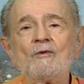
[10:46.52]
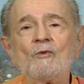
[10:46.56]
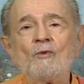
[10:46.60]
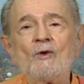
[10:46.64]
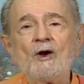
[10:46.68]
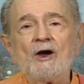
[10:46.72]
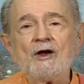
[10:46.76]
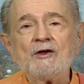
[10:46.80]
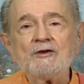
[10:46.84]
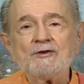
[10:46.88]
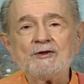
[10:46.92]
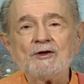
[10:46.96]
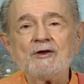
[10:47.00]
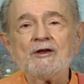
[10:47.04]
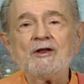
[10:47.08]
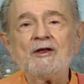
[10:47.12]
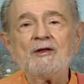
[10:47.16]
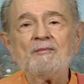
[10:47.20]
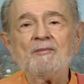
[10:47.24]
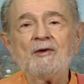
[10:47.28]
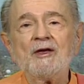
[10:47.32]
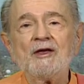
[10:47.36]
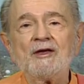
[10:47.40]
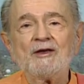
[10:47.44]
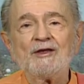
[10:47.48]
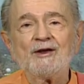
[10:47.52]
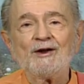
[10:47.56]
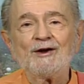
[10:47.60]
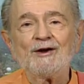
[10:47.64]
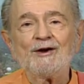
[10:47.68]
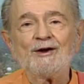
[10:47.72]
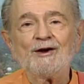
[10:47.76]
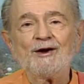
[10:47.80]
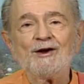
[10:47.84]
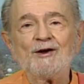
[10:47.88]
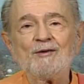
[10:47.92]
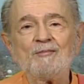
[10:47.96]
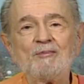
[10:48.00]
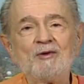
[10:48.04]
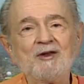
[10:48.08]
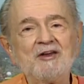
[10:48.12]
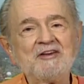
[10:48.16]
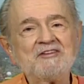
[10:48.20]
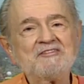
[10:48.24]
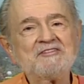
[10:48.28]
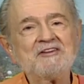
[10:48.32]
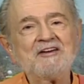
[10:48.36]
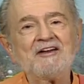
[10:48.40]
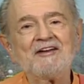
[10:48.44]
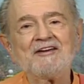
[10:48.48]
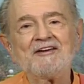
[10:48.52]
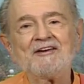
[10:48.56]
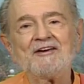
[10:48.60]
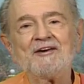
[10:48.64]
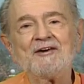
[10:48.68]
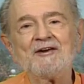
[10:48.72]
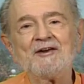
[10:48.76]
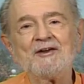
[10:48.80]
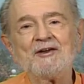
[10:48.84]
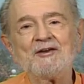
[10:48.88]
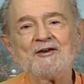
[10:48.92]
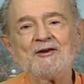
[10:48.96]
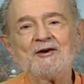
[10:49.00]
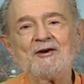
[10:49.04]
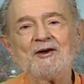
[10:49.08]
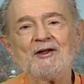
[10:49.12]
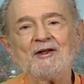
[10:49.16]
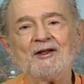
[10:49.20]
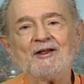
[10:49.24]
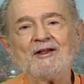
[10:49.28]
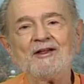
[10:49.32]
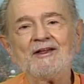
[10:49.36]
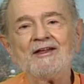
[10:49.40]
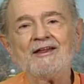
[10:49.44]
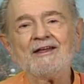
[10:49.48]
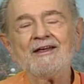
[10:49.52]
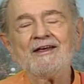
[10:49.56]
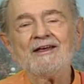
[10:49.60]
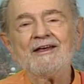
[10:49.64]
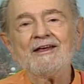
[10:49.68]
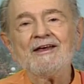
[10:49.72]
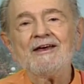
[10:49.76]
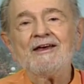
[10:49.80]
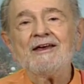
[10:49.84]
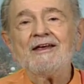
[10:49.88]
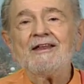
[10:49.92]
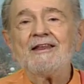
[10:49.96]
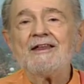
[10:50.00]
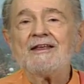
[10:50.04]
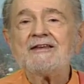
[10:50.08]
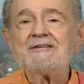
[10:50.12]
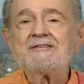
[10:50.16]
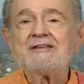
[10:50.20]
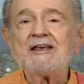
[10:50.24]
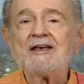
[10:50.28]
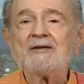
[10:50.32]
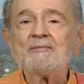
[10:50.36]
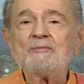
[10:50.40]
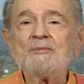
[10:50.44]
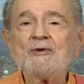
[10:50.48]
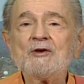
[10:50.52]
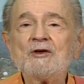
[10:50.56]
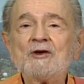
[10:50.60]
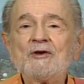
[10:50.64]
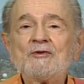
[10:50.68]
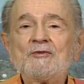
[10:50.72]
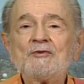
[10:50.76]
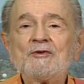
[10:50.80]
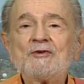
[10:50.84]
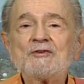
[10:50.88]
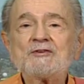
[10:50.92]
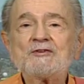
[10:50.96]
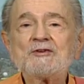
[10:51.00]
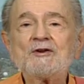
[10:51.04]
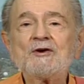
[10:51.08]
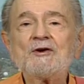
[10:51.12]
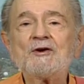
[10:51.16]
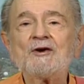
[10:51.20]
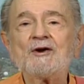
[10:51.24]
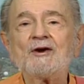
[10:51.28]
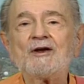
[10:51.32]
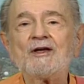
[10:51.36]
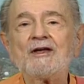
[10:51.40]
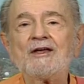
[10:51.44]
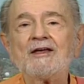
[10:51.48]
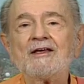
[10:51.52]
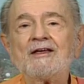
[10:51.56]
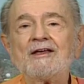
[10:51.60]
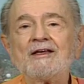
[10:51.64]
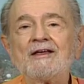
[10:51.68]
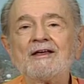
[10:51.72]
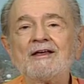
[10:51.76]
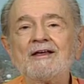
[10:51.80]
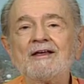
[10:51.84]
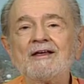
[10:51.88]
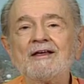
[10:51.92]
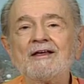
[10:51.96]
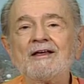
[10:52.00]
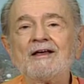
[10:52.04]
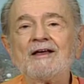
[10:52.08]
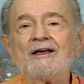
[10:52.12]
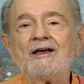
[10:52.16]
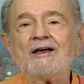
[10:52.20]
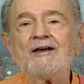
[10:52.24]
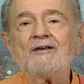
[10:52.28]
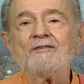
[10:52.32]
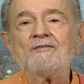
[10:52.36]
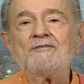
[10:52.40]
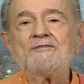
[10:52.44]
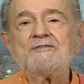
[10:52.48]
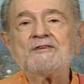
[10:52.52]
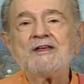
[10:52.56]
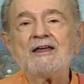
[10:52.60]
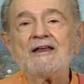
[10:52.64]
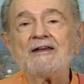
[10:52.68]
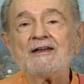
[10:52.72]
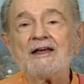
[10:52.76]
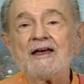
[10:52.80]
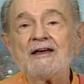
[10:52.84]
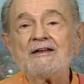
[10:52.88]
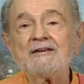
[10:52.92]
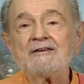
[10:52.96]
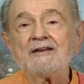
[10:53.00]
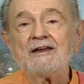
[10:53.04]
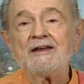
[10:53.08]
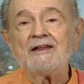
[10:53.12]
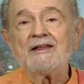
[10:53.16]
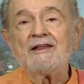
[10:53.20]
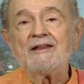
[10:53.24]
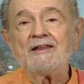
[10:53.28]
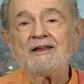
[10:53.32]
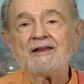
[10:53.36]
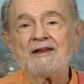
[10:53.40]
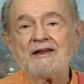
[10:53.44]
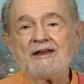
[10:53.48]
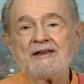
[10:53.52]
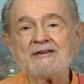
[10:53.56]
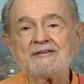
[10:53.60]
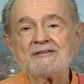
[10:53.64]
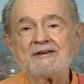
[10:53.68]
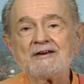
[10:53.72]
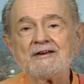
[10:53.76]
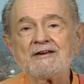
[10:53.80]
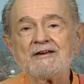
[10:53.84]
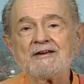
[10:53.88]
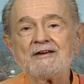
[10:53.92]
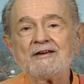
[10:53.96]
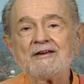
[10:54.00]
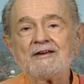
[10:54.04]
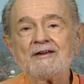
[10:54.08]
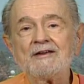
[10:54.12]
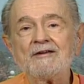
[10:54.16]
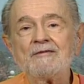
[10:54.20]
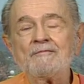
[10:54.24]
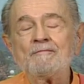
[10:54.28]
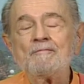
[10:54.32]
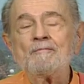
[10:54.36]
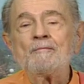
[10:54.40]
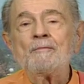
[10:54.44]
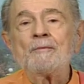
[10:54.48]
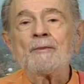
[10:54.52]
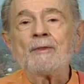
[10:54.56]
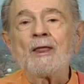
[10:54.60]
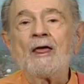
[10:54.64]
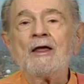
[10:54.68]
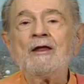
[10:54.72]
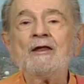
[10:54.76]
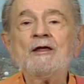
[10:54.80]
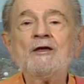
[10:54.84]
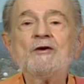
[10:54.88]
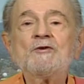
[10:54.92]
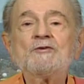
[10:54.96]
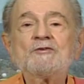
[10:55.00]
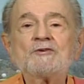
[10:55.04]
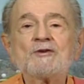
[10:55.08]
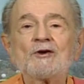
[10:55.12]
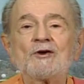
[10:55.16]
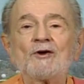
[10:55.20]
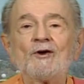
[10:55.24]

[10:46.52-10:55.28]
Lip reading: Why shouldn't he make it hard? But it's not hard at all. It's that beautiful story of Saint Anthony in the desert. And he used to